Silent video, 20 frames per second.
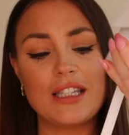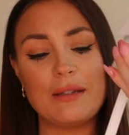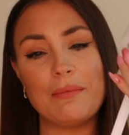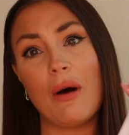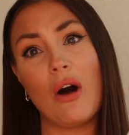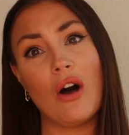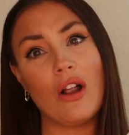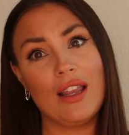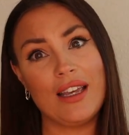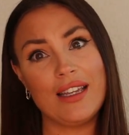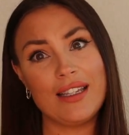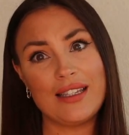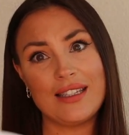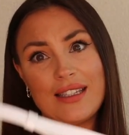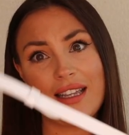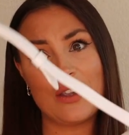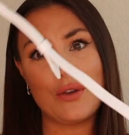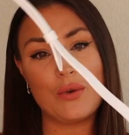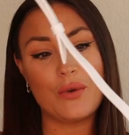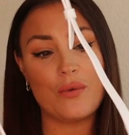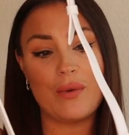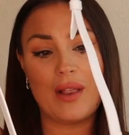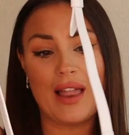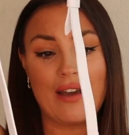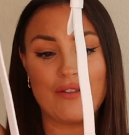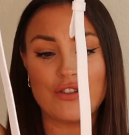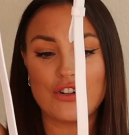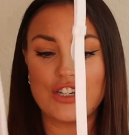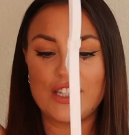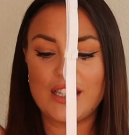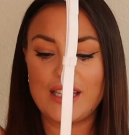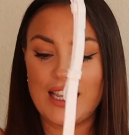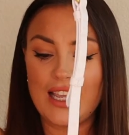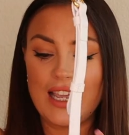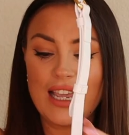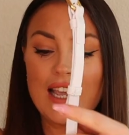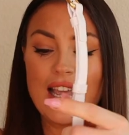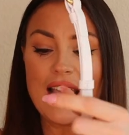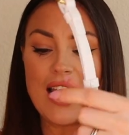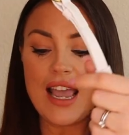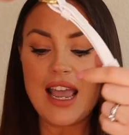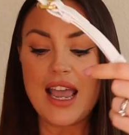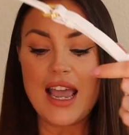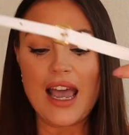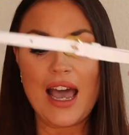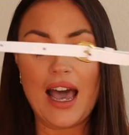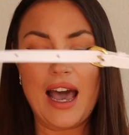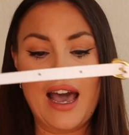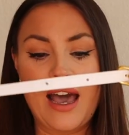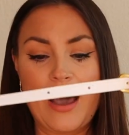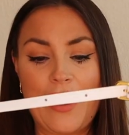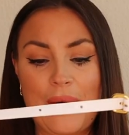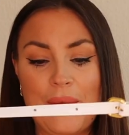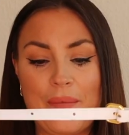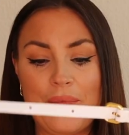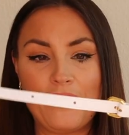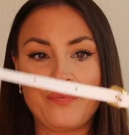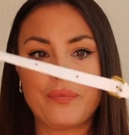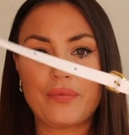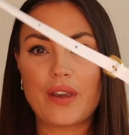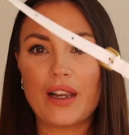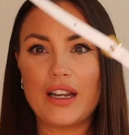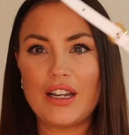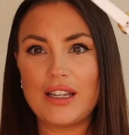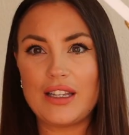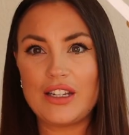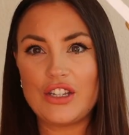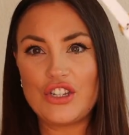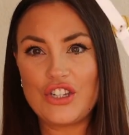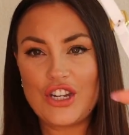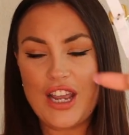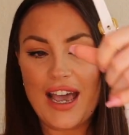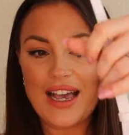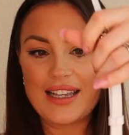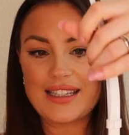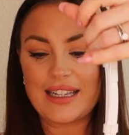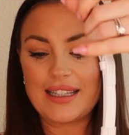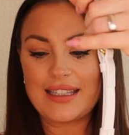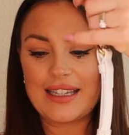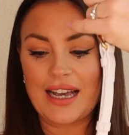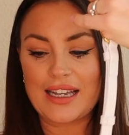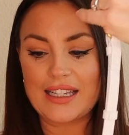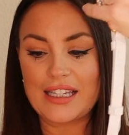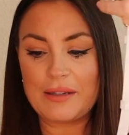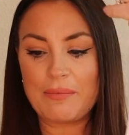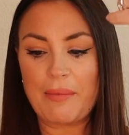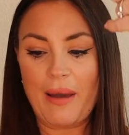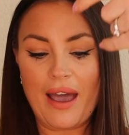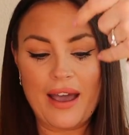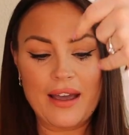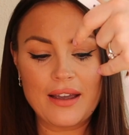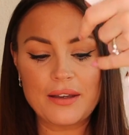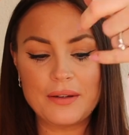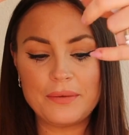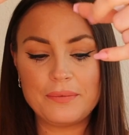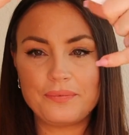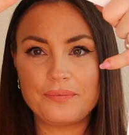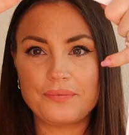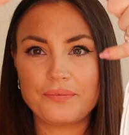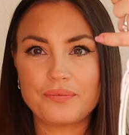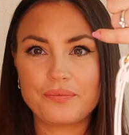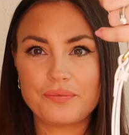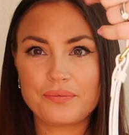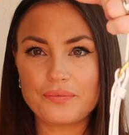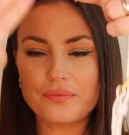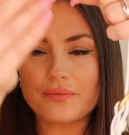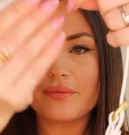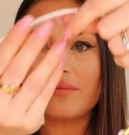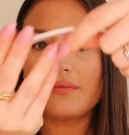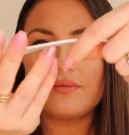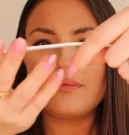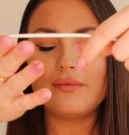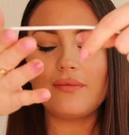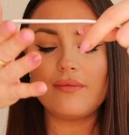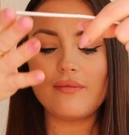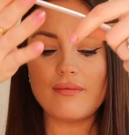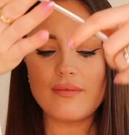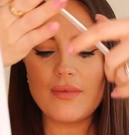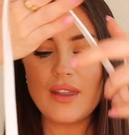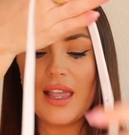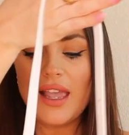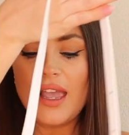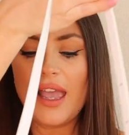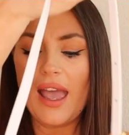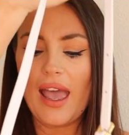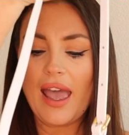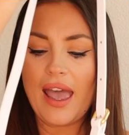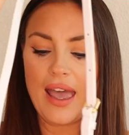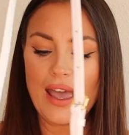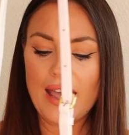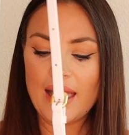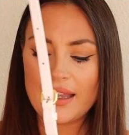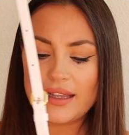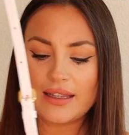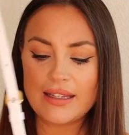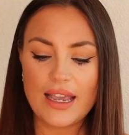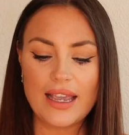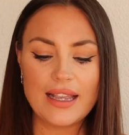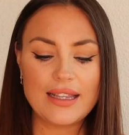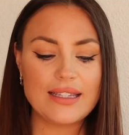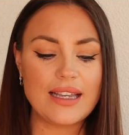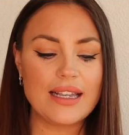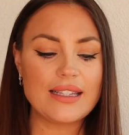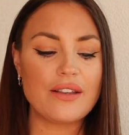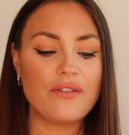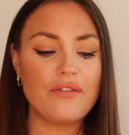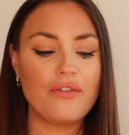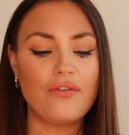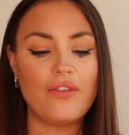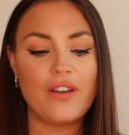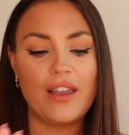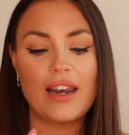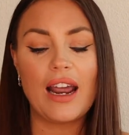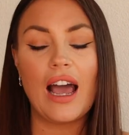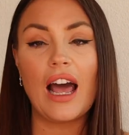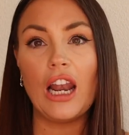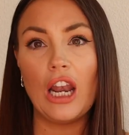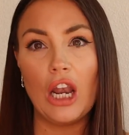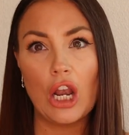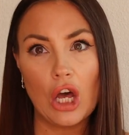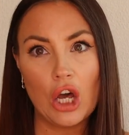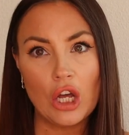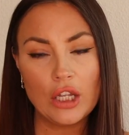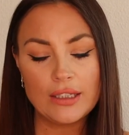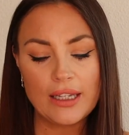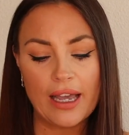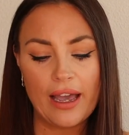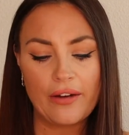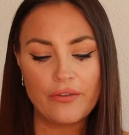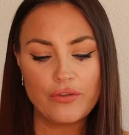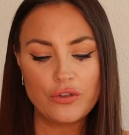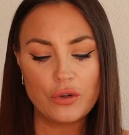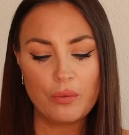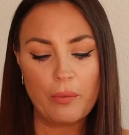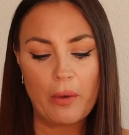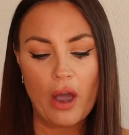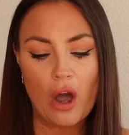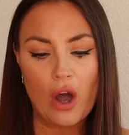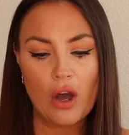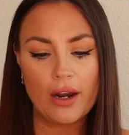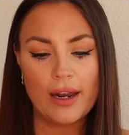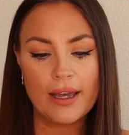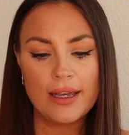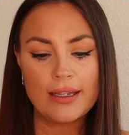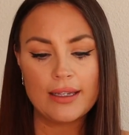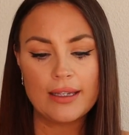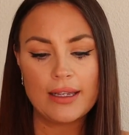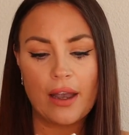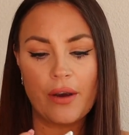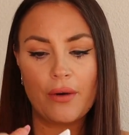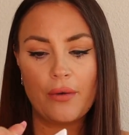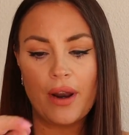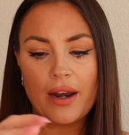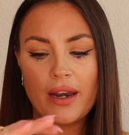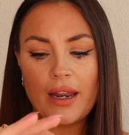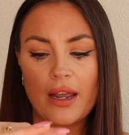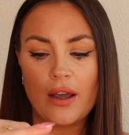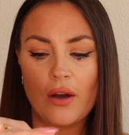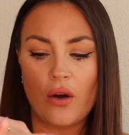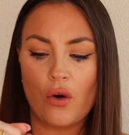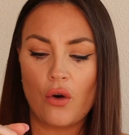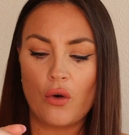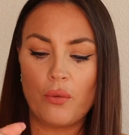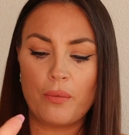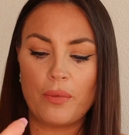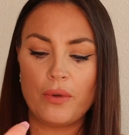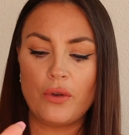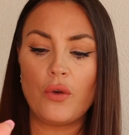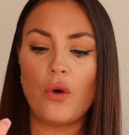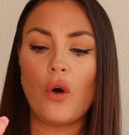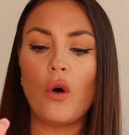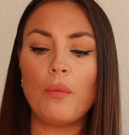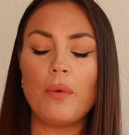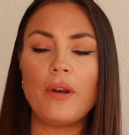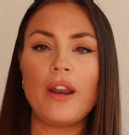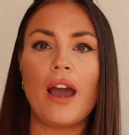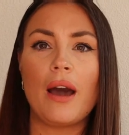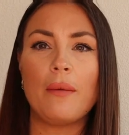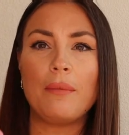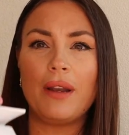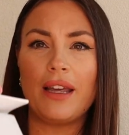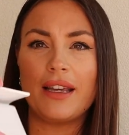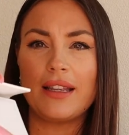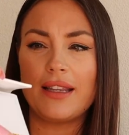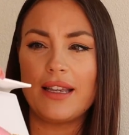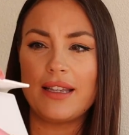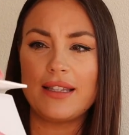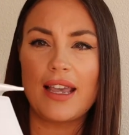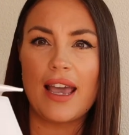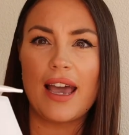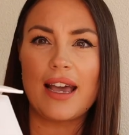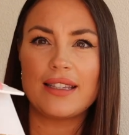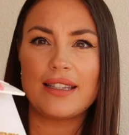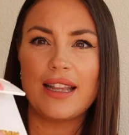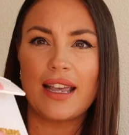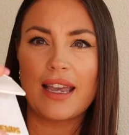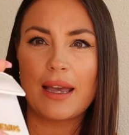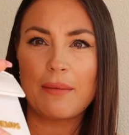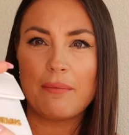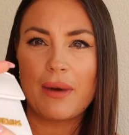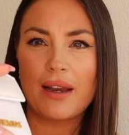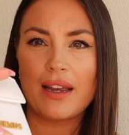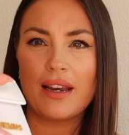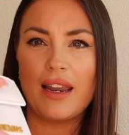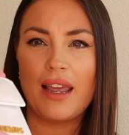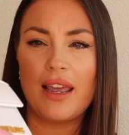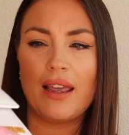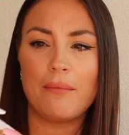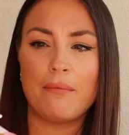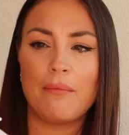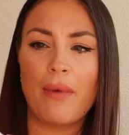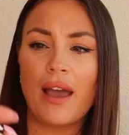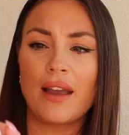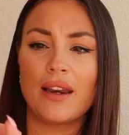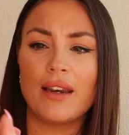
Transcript: smallest that you will ever see. She has a dust bag and it doesn't fit a lot, I have to be honest. I already, you open it up like this, it has like a